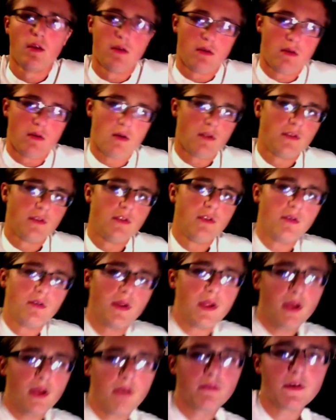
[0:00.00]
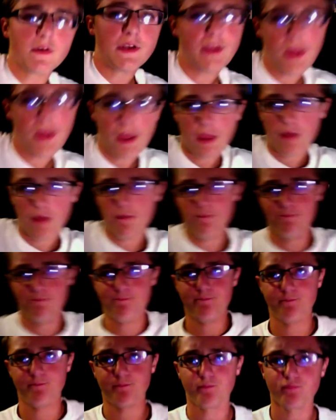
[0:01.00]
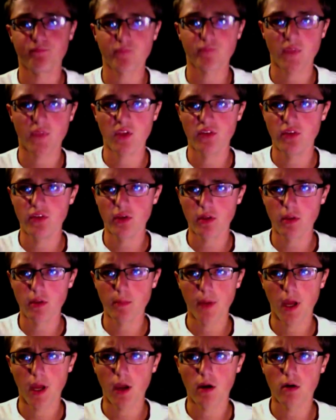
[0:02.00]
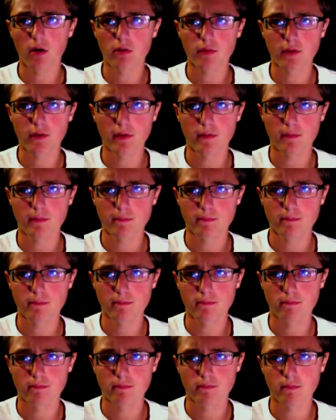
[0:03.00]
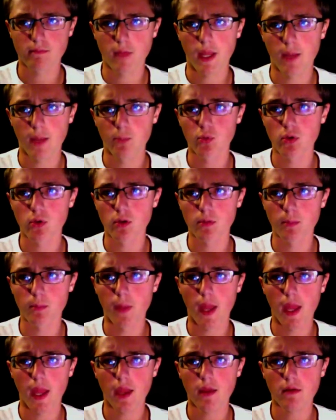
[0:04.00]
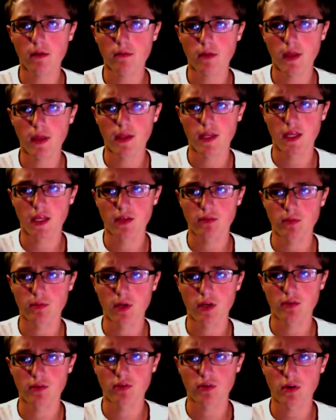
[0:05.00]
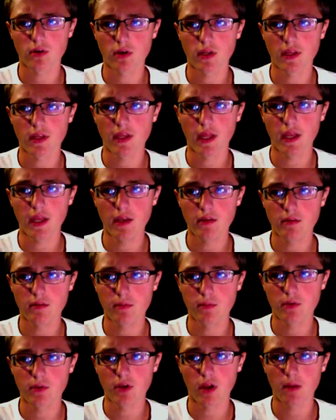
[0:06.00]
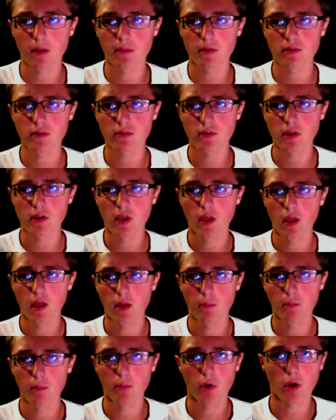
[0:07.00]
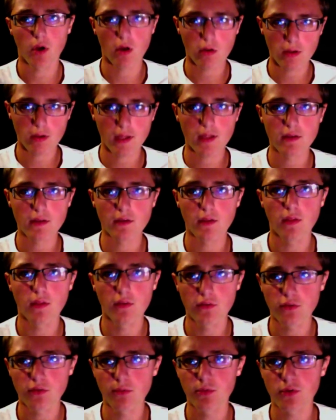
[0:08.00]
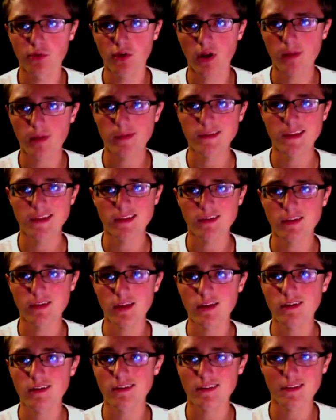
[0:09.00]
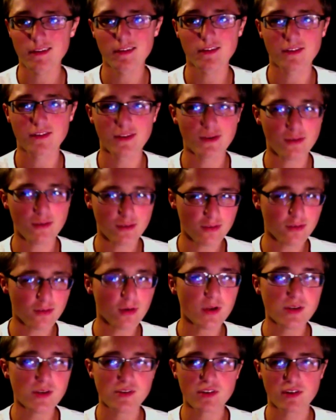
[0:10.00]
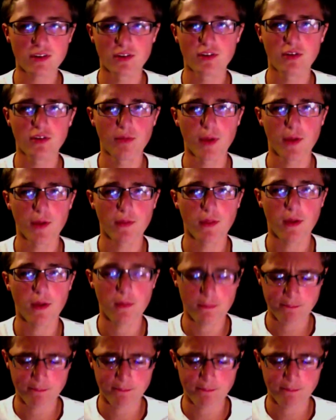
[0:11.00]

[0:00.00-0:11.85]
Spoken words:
I'll do it every day until about April or May, and that's when I started gaining subscribers. But I'll get into the subscriber thing later because there's a question or two about that.